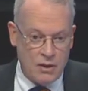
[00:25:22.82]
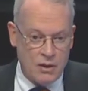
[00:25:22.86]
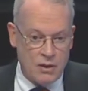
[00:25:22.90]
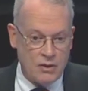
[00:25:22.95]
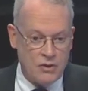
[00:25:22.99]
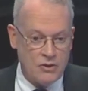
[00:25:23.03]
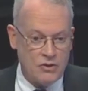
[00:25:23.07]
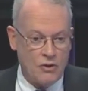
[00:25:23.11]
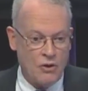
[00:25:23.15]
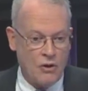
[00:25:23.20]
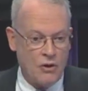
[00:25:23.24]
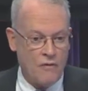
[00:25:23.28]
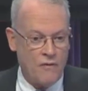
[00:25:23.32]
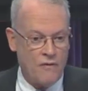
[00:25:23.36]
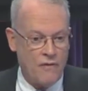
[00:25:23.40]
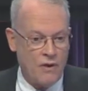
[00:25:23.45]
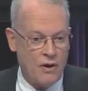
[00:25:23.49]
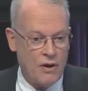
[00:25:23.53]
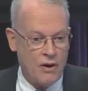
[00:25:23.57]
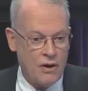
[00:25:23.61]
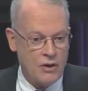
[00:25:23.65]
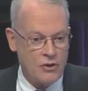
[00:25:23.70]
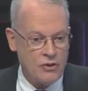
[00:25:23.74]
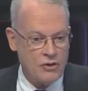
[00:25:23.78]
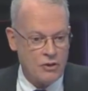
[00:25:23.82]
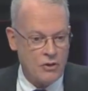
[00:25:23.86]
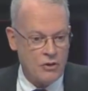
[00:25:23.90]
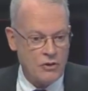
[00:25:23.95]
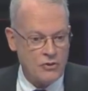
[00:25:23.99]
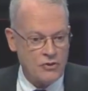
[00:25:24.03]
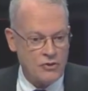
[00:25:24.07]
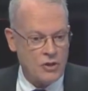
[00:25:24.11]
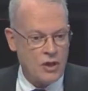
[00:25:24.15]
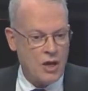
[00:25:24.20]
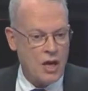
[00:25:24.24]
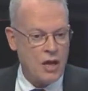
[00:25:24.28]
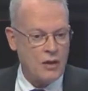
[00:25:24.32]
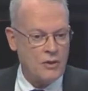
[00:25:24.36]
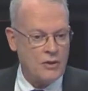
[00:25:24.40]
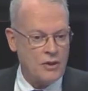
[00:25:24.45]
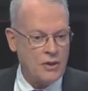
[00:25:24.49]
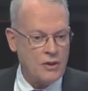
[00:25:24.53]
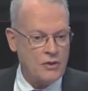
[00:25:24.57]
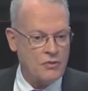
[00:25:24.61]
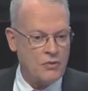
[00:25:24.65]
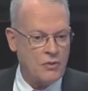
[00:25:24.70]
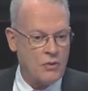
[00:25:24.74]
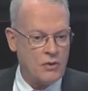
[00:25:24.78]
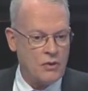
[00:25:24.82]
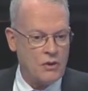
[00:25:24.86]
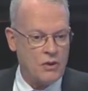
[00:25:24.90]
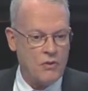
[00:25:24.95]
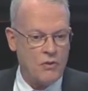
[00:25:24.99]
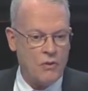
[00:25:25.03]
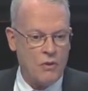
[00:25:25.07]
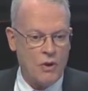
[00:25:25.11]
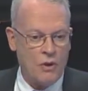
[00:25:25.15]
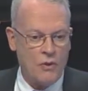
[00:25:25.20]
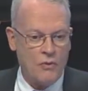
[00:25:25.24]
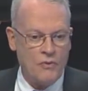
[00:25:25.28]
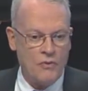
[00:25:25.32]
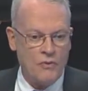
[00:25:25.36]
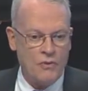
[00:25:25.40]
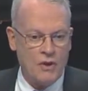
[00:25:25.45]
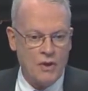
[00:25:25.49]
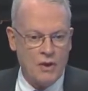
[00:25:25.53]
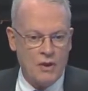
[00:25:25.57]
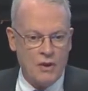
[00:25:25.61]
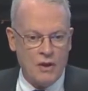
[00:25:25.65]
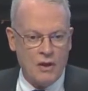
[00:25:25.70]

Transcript: So if our insurance colleagues want to quote